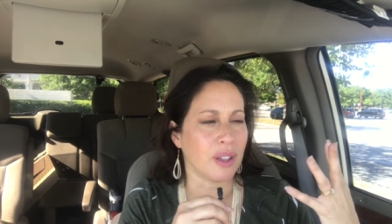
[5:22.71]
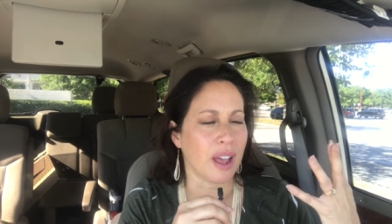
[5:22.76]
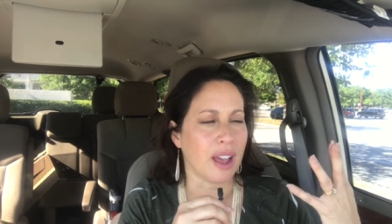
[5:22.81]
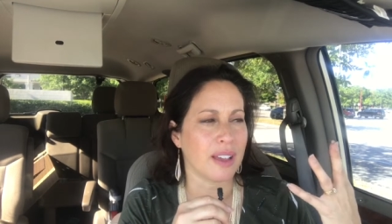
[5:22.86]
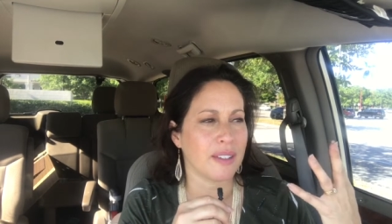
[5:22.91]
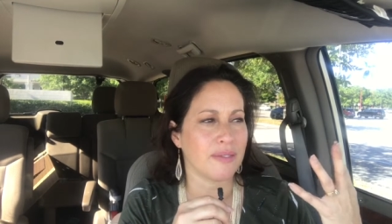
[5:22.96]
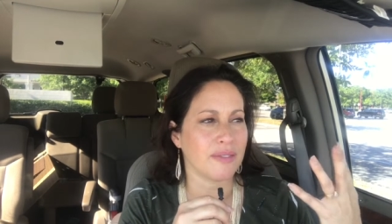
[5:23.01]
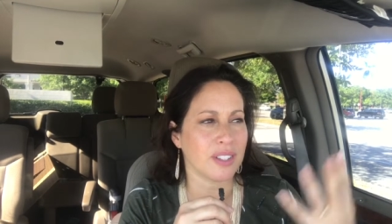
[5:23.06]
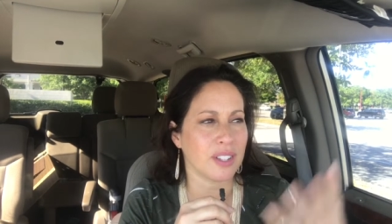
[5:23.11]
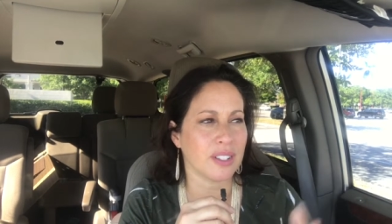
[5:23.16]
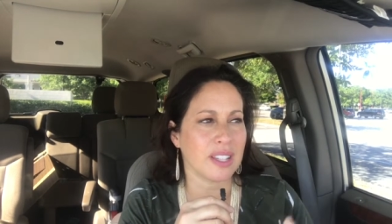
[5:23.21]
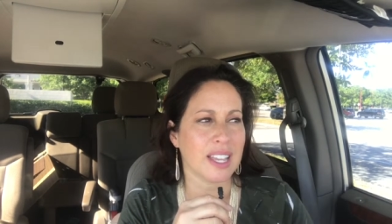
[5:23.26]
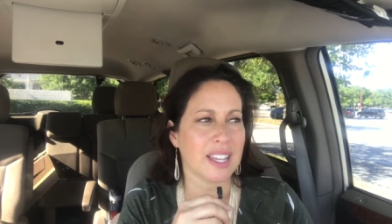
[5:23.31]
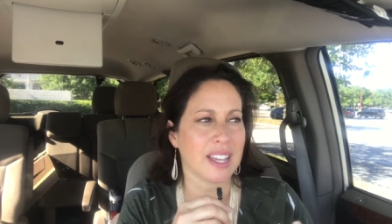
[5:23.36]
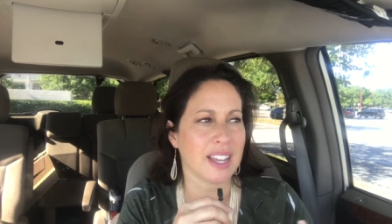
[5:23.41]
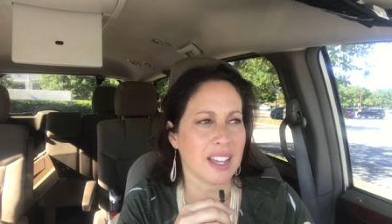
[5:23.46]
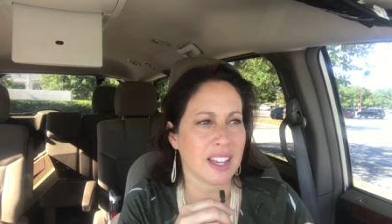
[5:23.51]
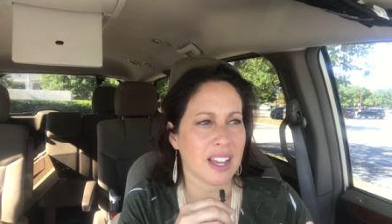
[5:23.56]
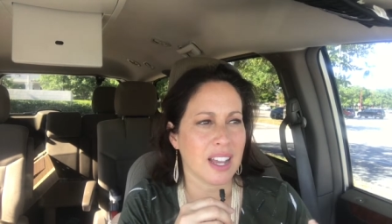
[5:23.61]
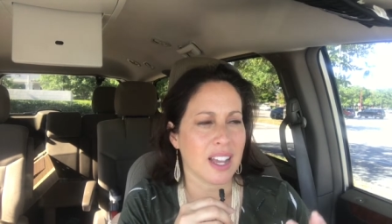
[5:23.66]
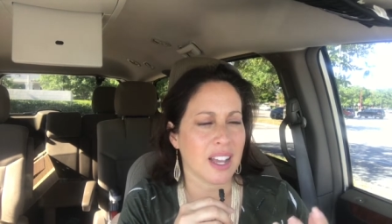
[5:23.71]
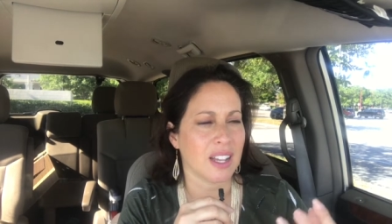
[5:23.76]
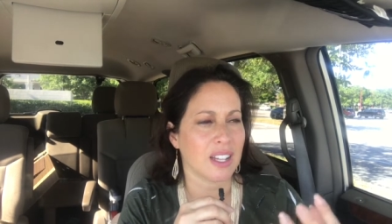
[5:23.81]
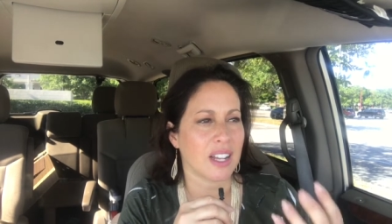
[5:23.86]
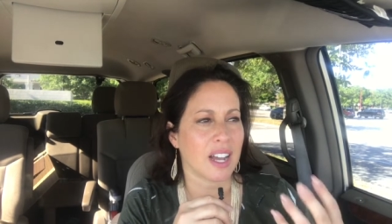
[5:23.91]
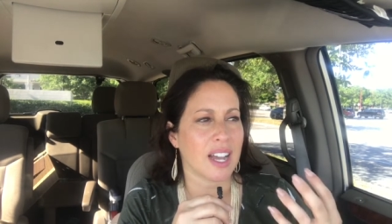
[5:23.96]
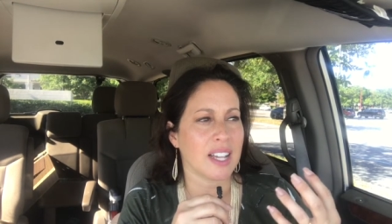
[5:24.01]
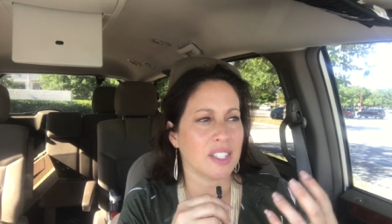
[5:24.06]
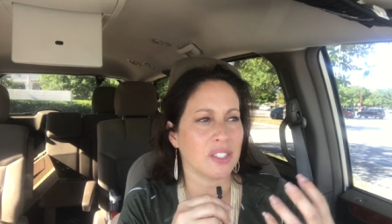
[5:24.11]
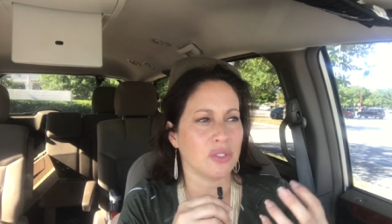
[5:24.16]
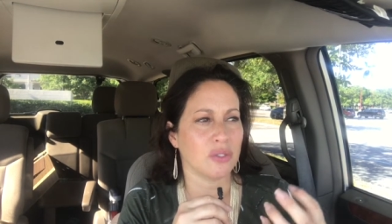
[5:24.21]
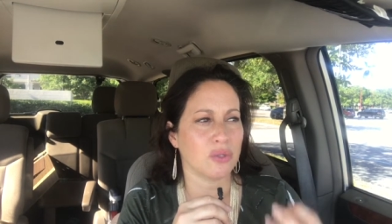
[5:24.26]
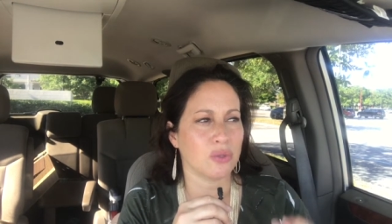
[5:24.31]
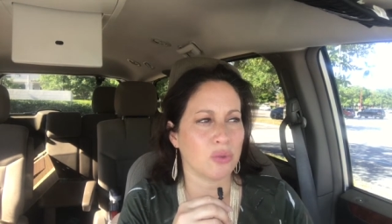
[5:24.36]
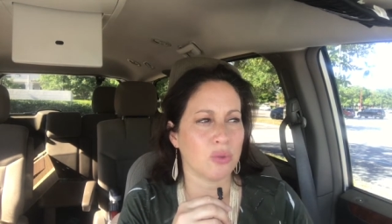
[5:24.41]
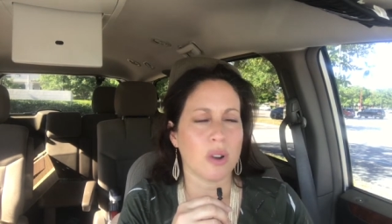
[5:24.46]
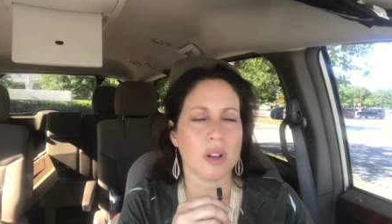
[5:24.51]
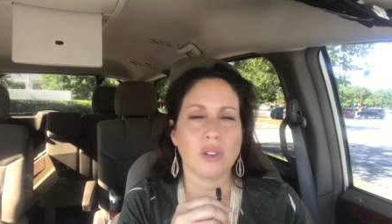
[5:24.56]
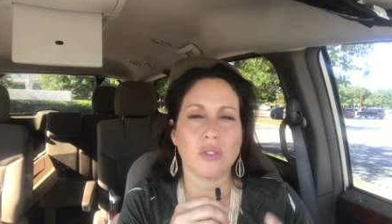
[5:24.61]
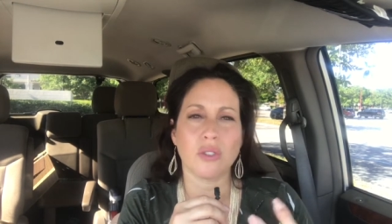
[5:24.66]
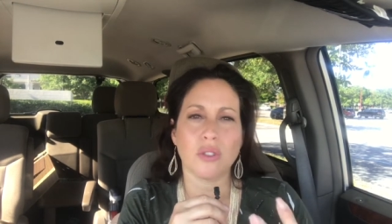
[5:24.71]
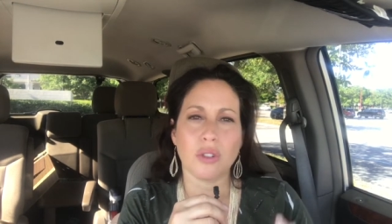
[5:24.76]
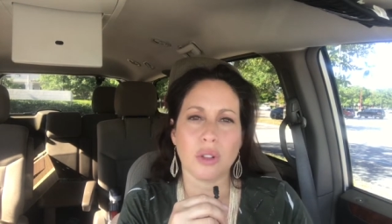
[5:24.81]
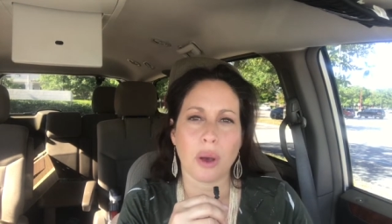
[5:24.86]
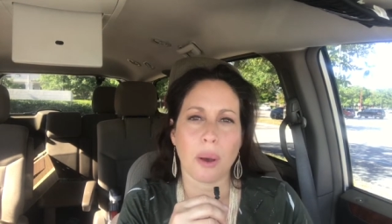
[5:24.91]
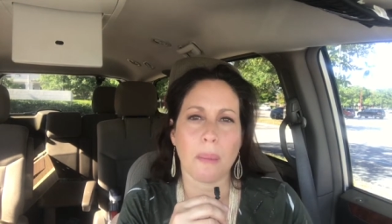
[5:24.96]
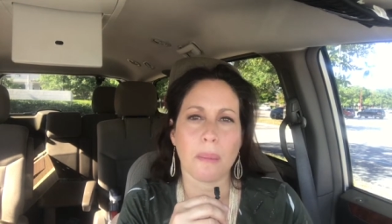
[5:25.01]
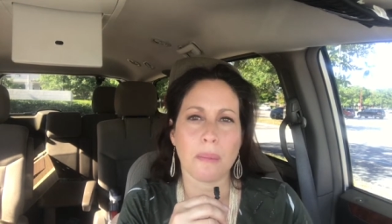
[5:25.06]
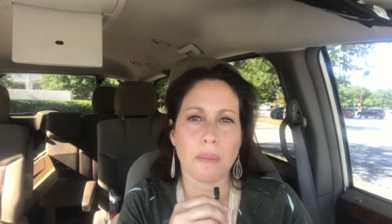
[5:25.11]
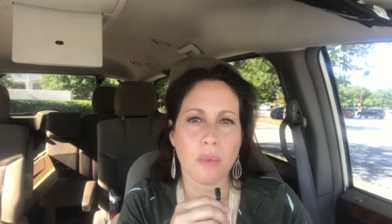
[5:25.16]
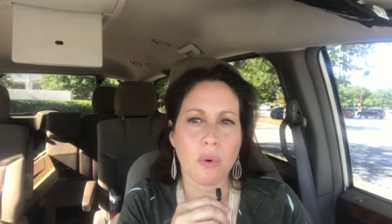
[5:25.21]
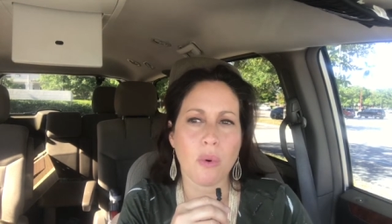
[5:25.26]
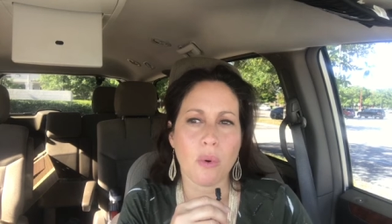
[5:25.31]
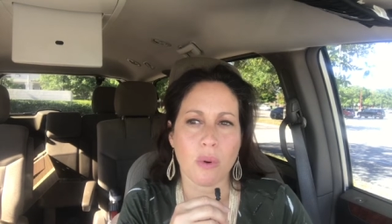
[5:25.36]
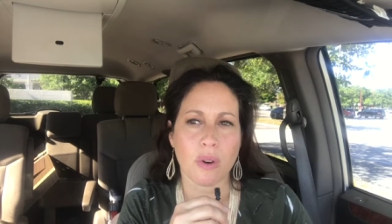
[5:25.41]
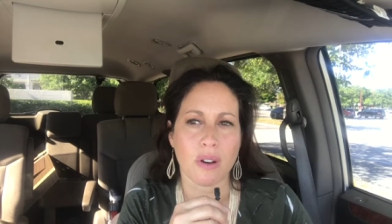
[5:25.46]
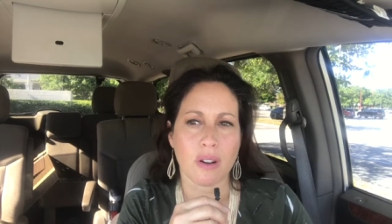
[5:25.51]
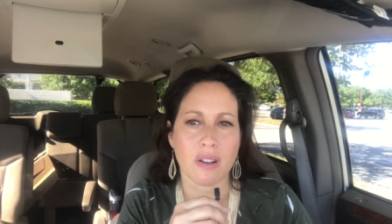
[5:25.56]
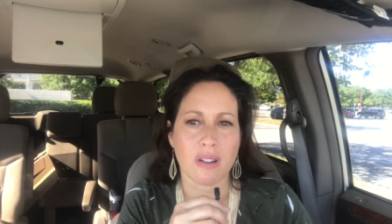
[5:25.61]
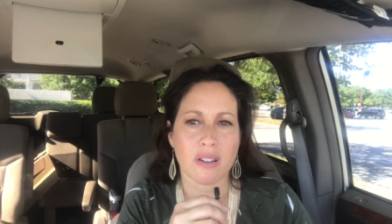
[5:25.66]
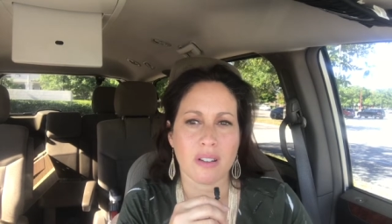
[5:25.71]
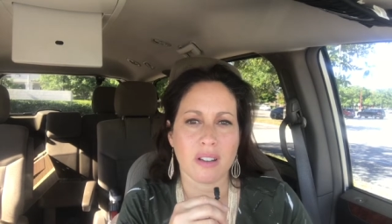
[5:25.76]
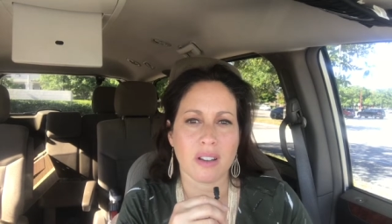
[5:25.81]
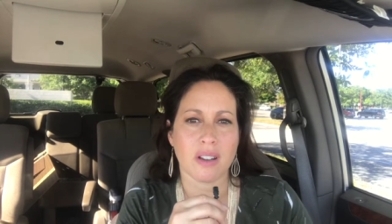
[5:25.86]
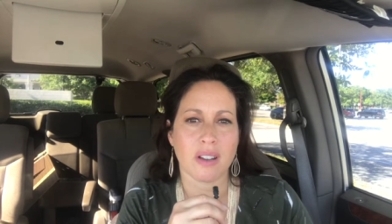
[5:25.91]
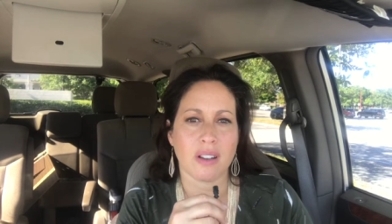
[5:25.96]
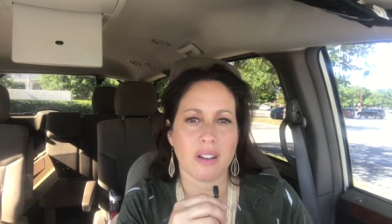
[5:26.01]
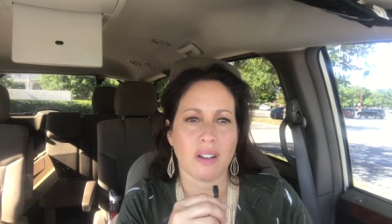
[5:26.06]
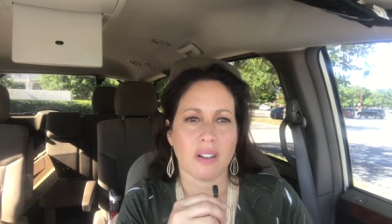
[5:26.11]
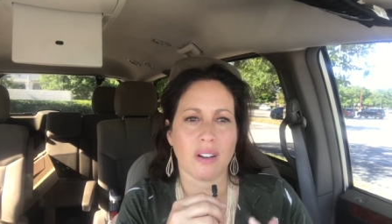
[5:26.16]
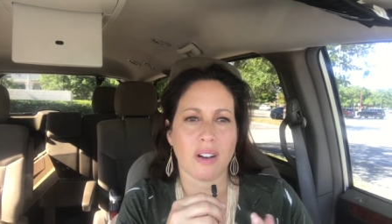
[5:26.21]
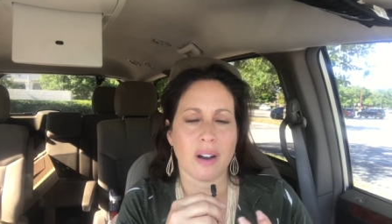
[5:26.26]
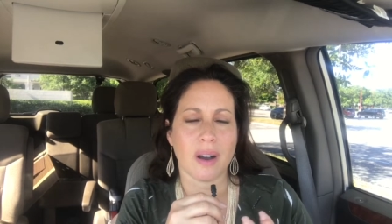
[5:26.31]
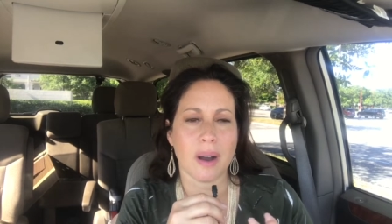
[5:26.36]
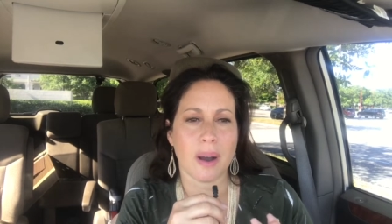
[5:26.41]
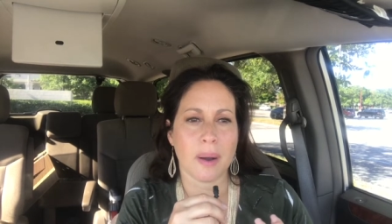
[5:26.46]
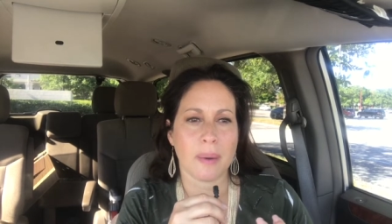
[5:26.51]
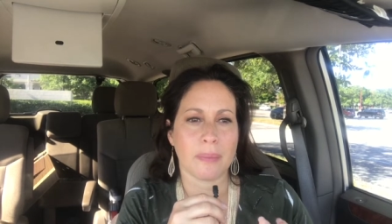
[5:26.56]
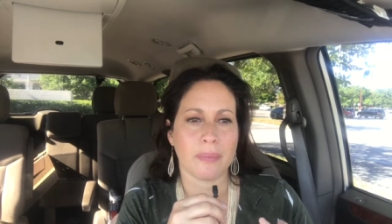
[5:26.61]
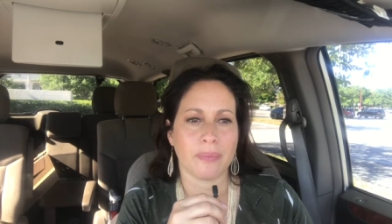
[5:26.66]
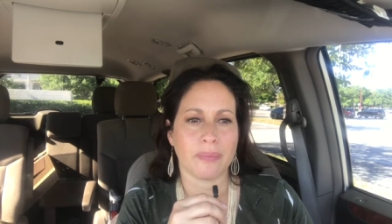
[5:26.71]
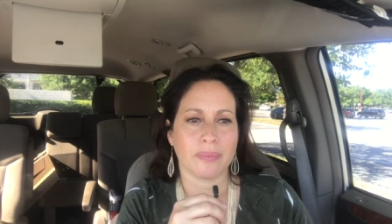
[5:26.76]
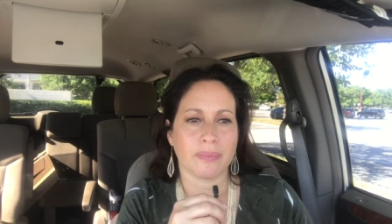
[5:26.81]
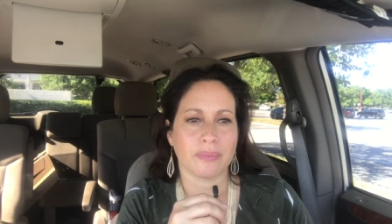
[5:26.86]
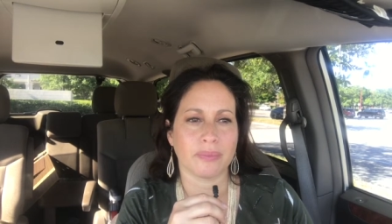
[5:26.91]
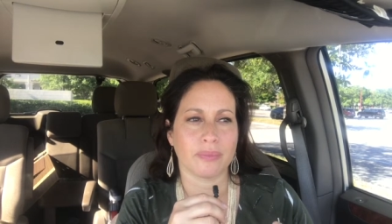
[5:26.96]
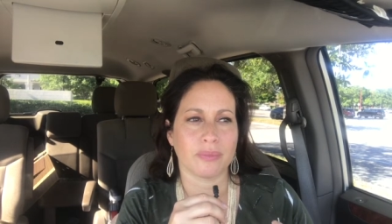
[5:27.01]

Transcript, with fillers: I feel like I struggle more um,